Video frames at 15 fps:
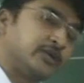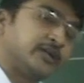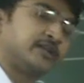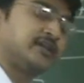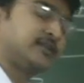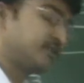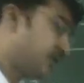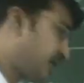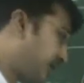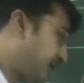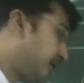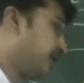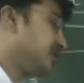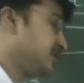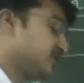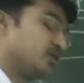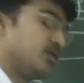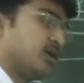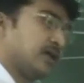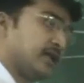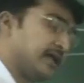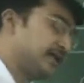degree, 3 degree,
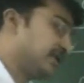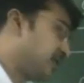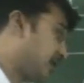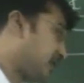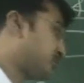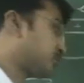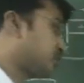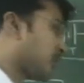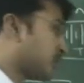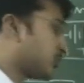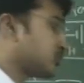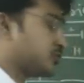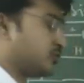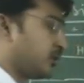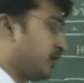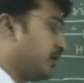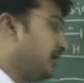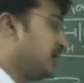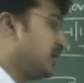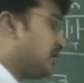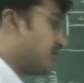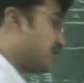so like up to so
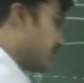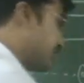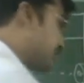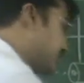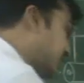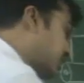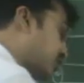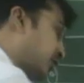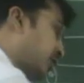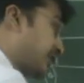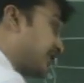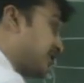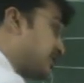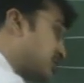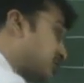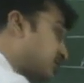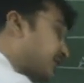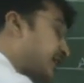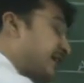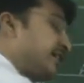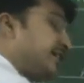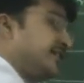on. From 0 degrees to
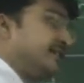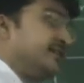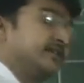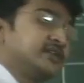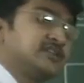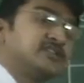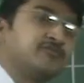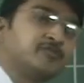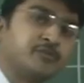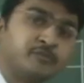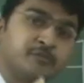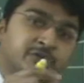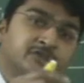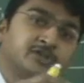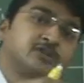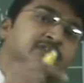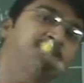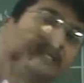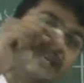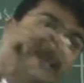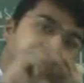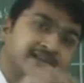90 degrees we measure
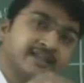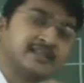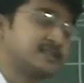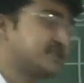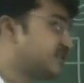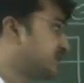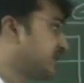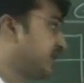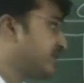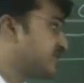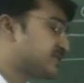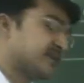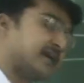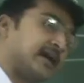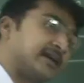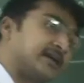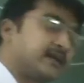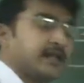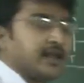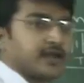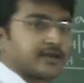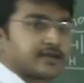the intensity of
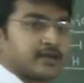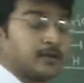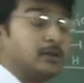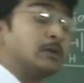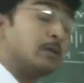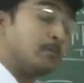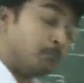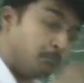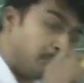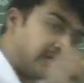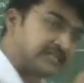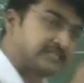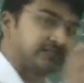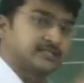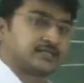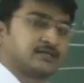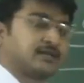scattered electron. But